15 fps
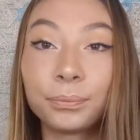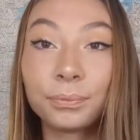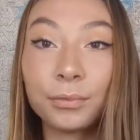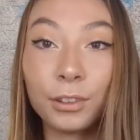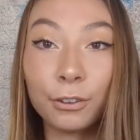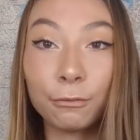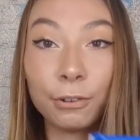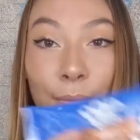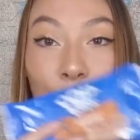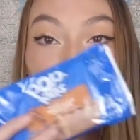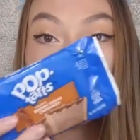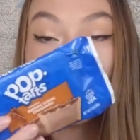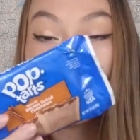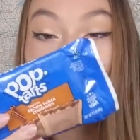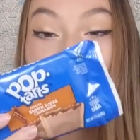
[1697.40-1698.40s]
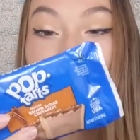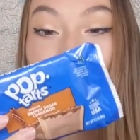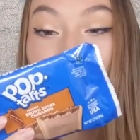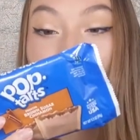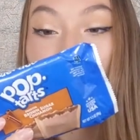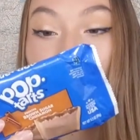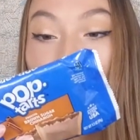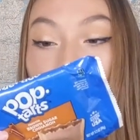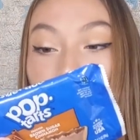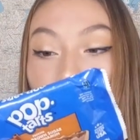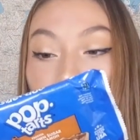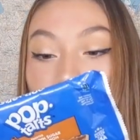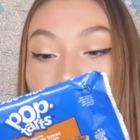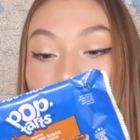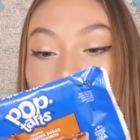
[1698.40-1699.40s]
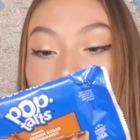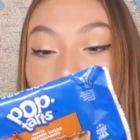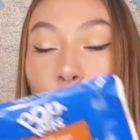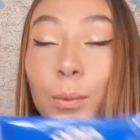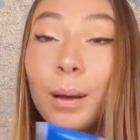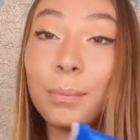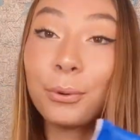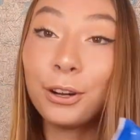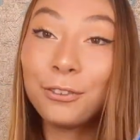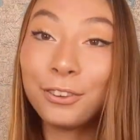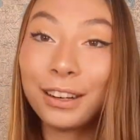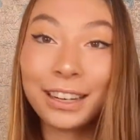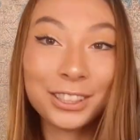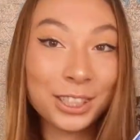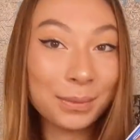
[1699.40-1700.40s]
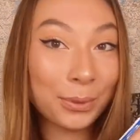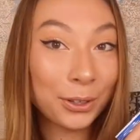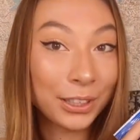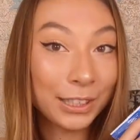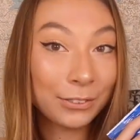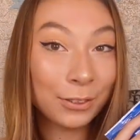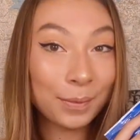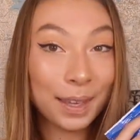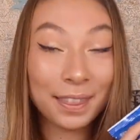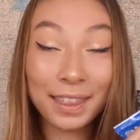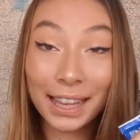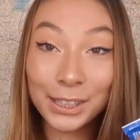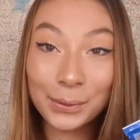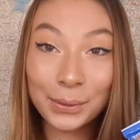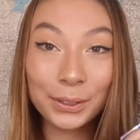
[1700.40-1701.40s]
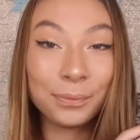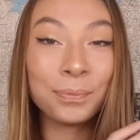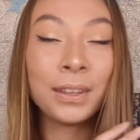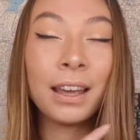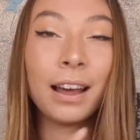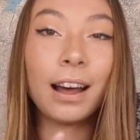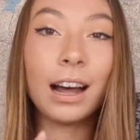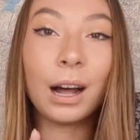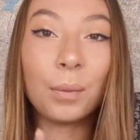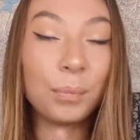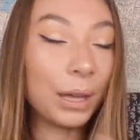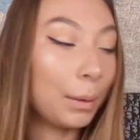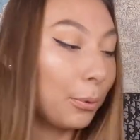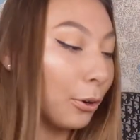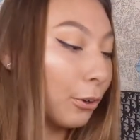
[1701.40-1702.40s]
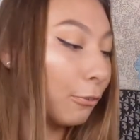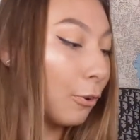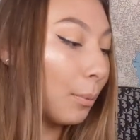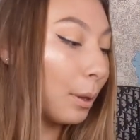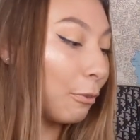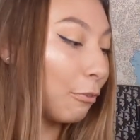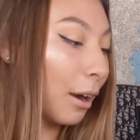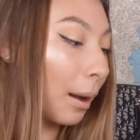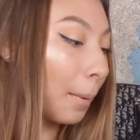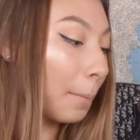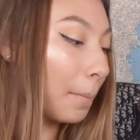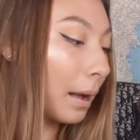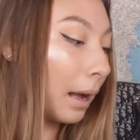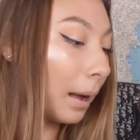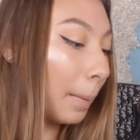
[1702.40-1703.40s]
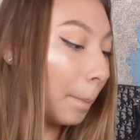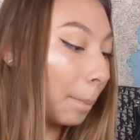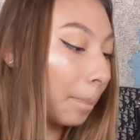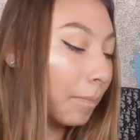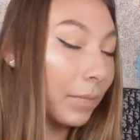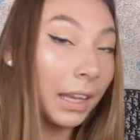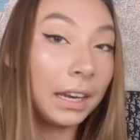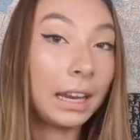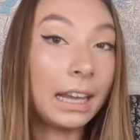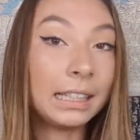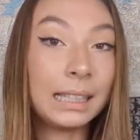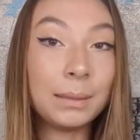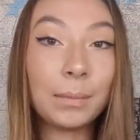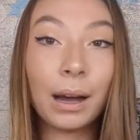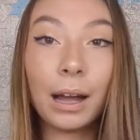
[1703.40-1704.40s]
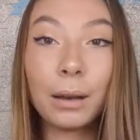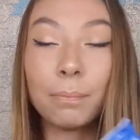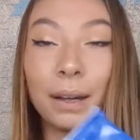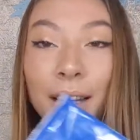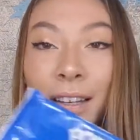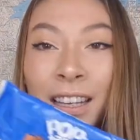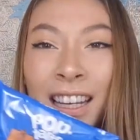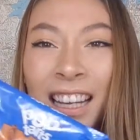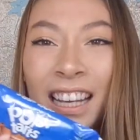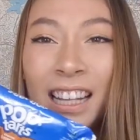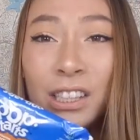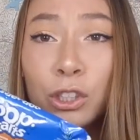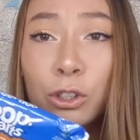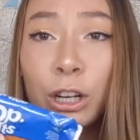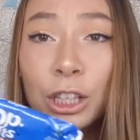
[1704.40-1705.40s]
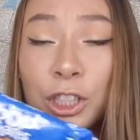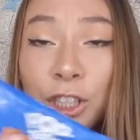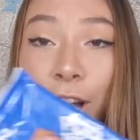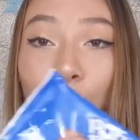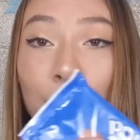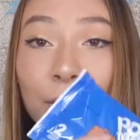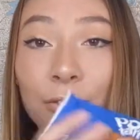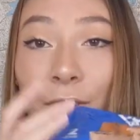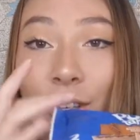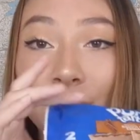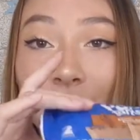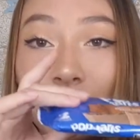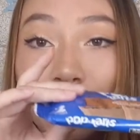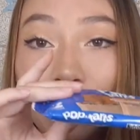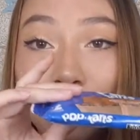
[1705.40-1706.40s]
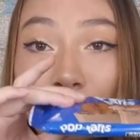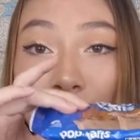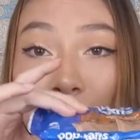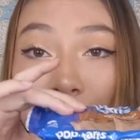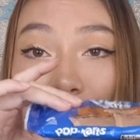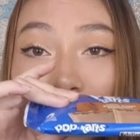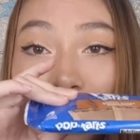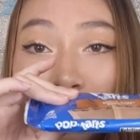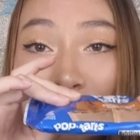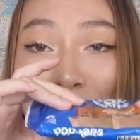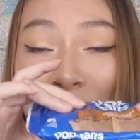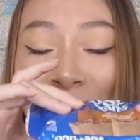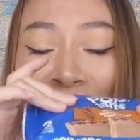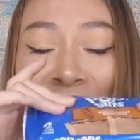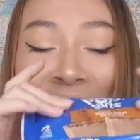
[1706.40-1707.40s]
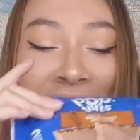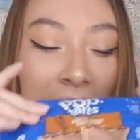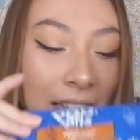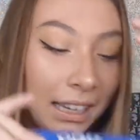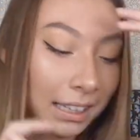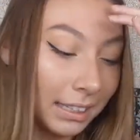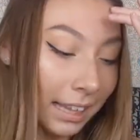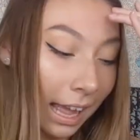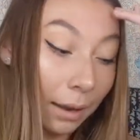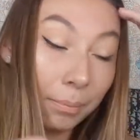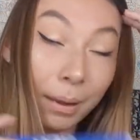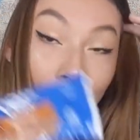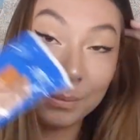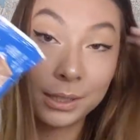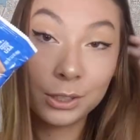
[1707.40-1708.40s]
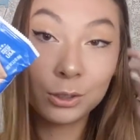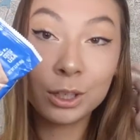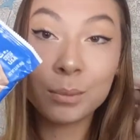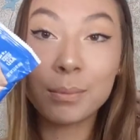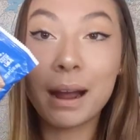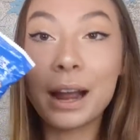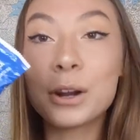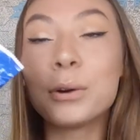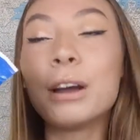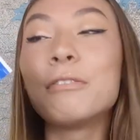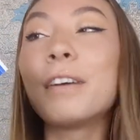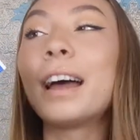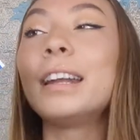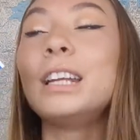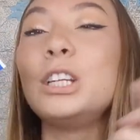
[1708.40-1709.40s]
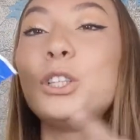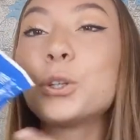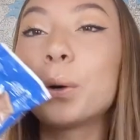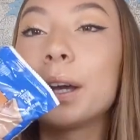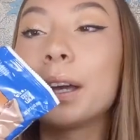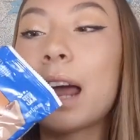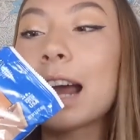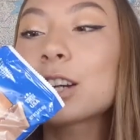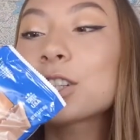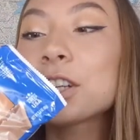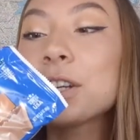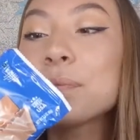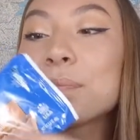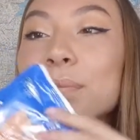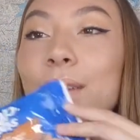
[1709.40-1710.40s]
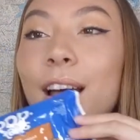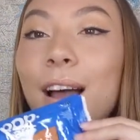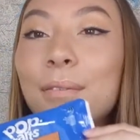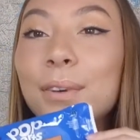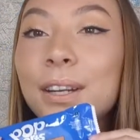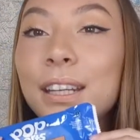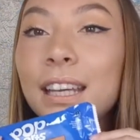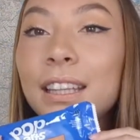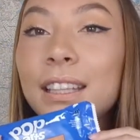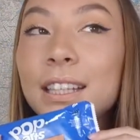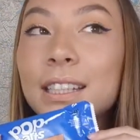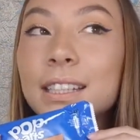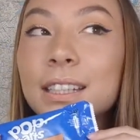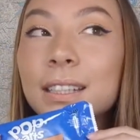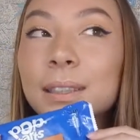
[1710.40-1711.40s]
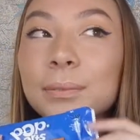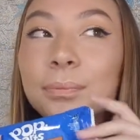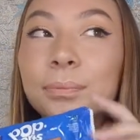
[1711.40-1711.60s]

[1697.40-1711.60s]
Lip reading: from the US, and then I bought it, well, my boyfriend actually bought this for me, thanks Will. He bought it for me from an Easy Mart, but it's crushed up, if you can tell. It's like, it's sad, but I'm still gonna microwave that and enjoy it. Actually, I'm gonna eat this